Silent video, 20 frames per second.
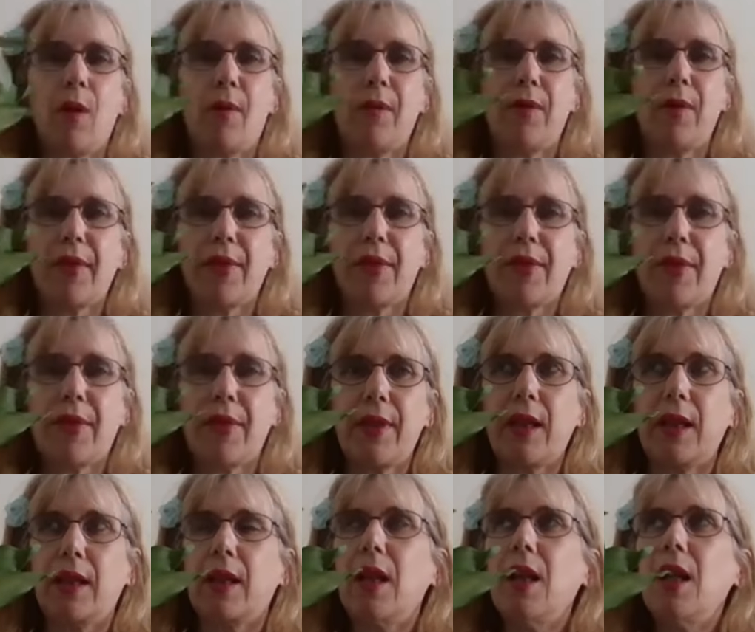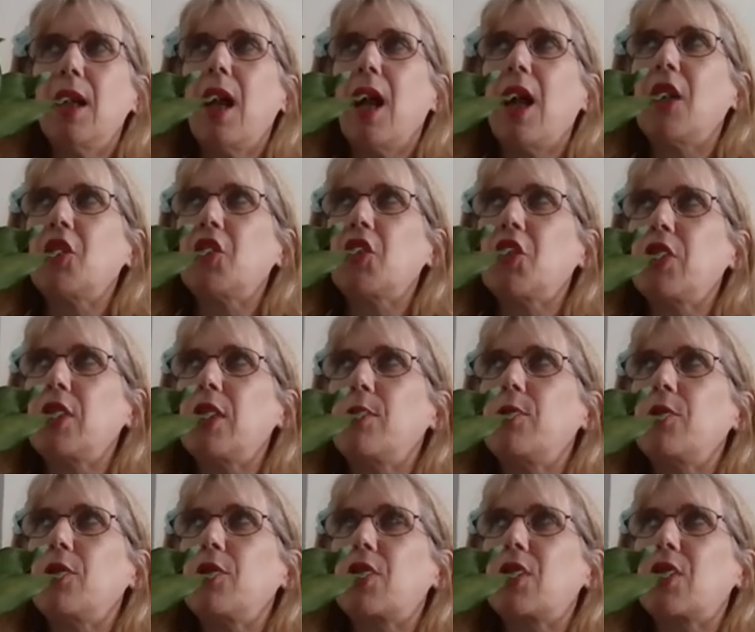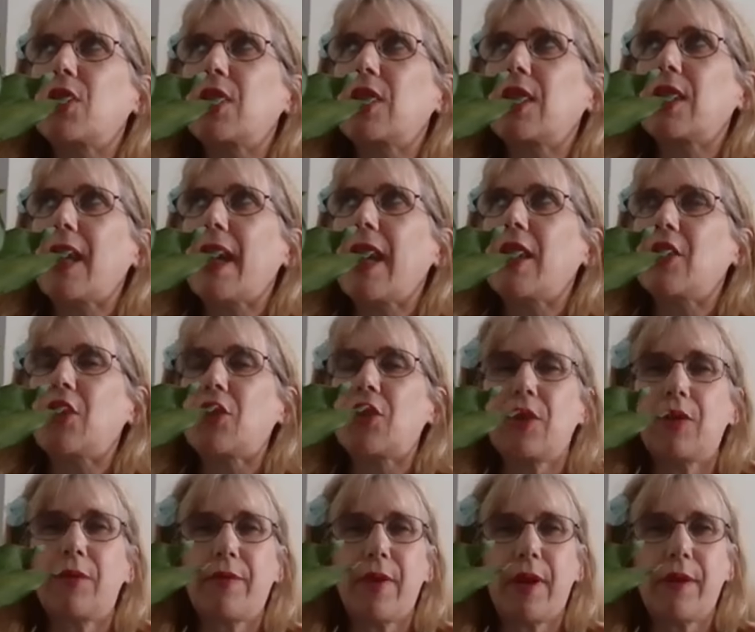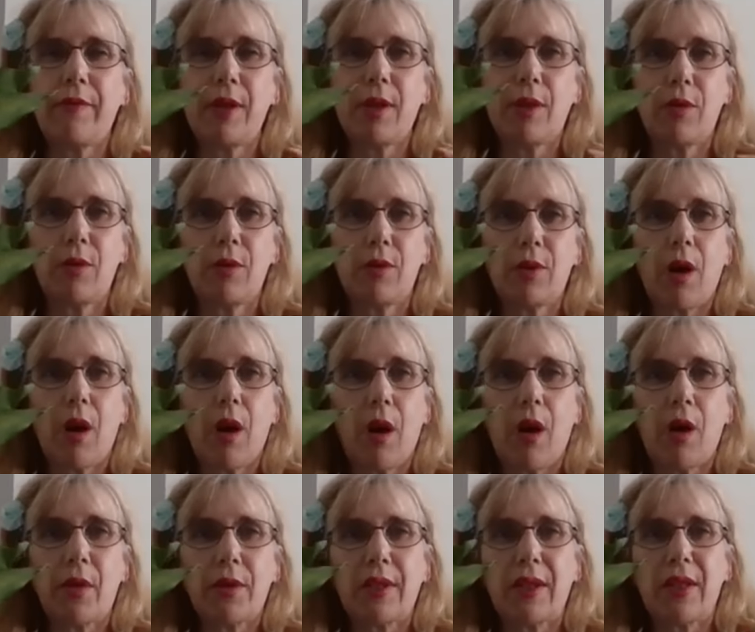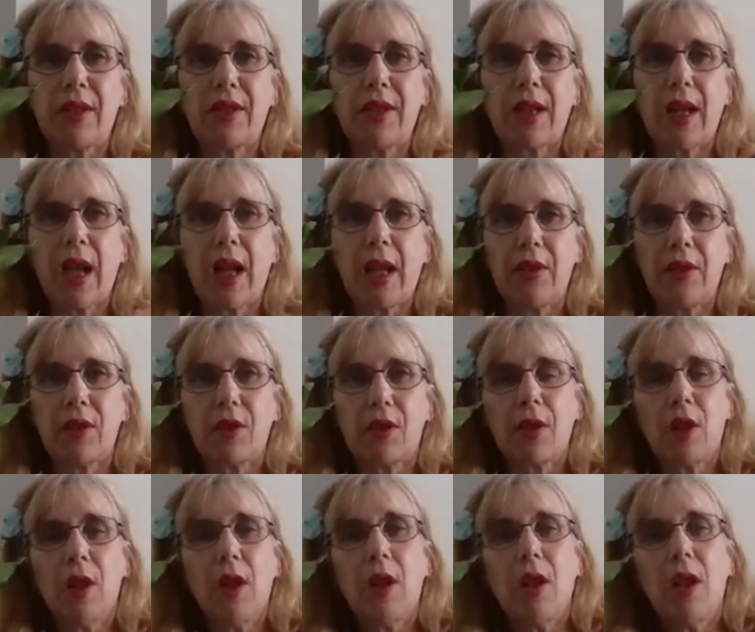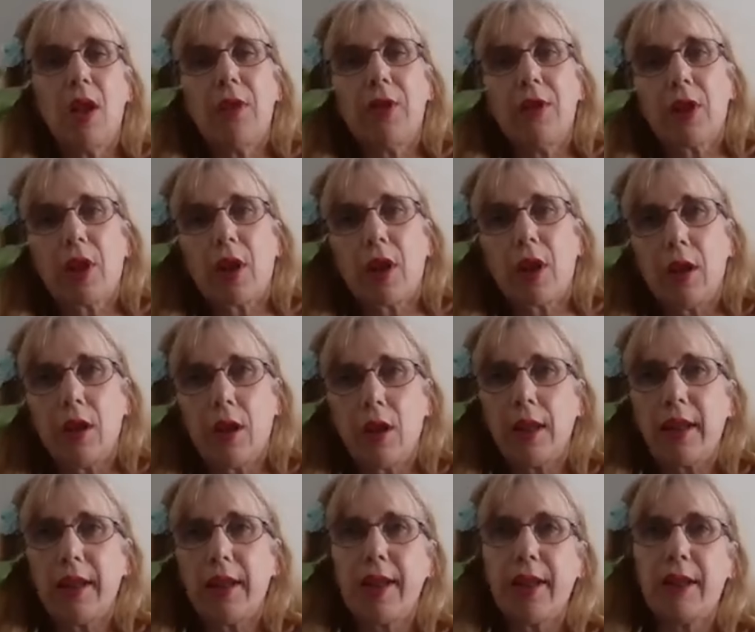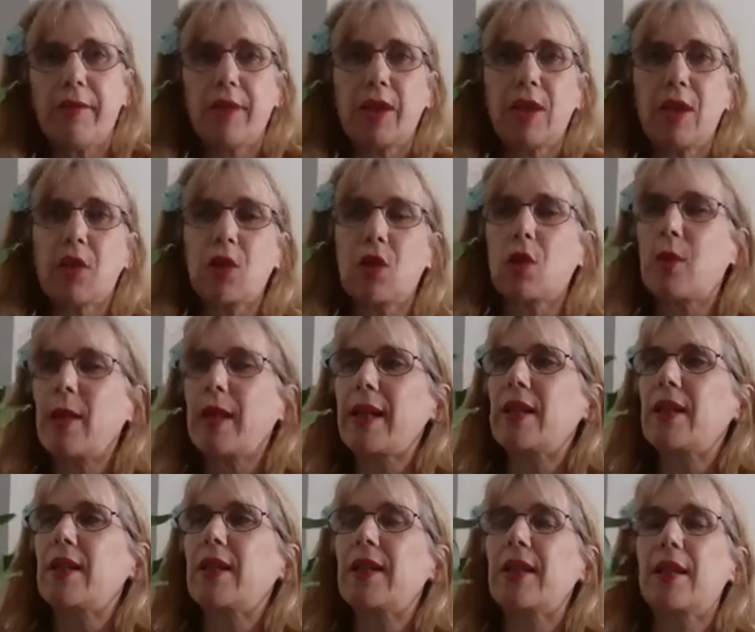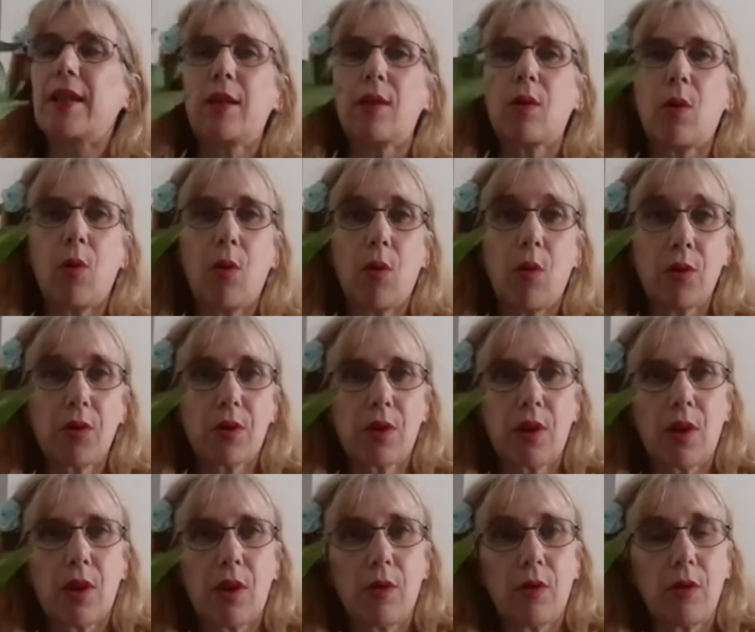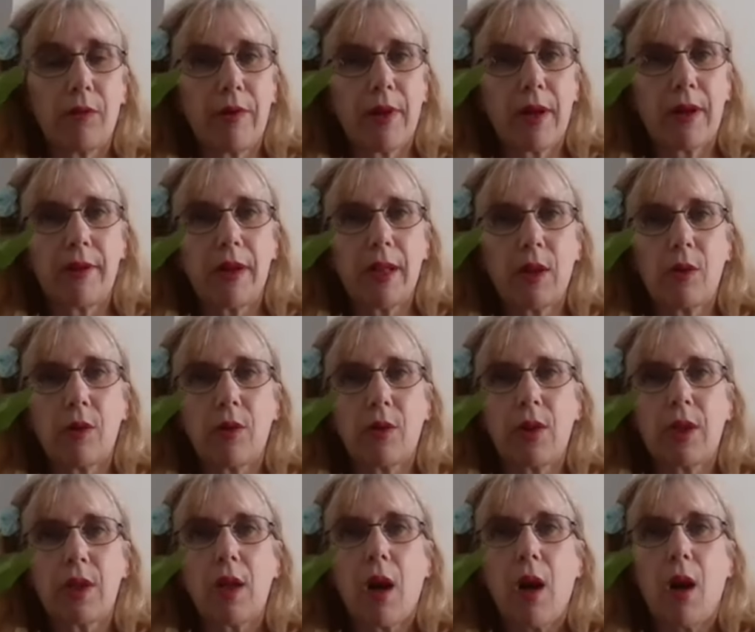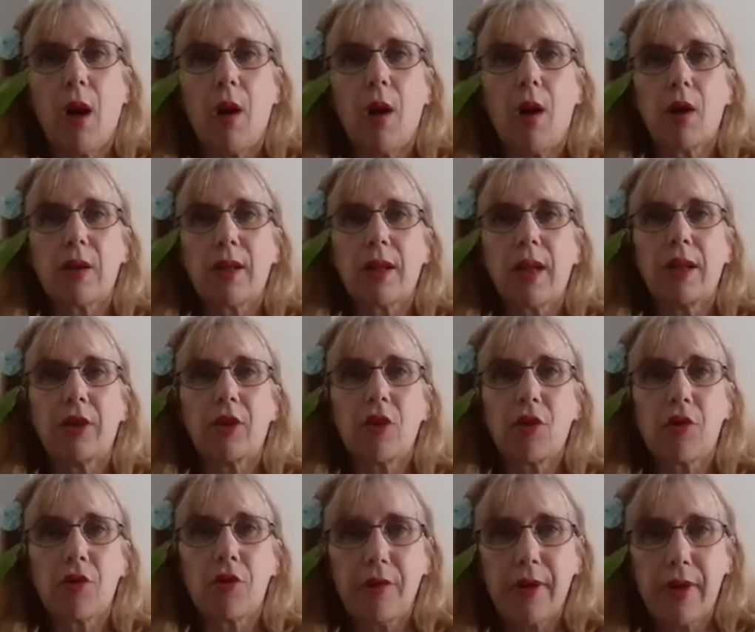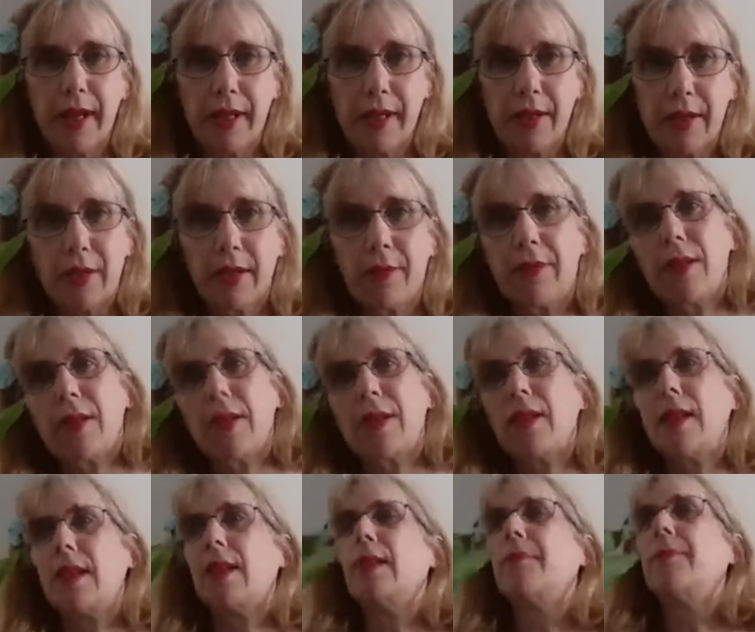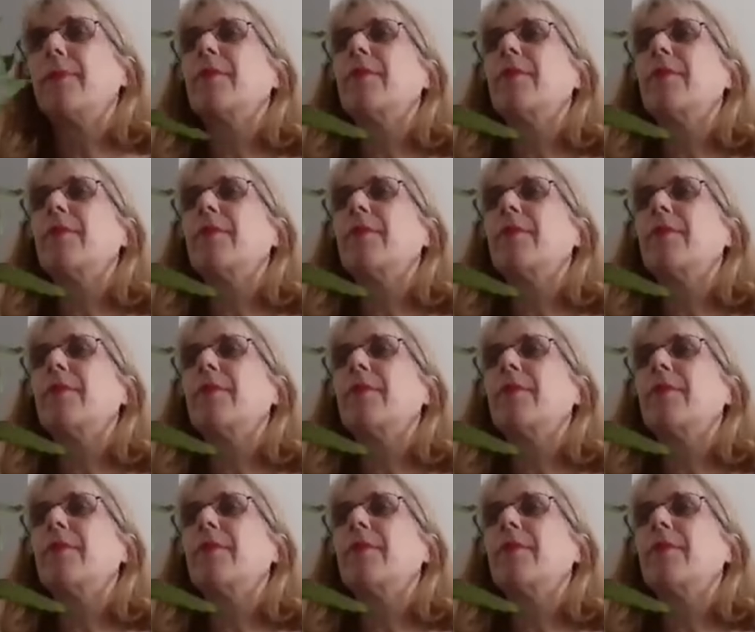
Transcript: of thing. And she would sketch, very good artist and the girl here in her 20s is also very good at art and creativity.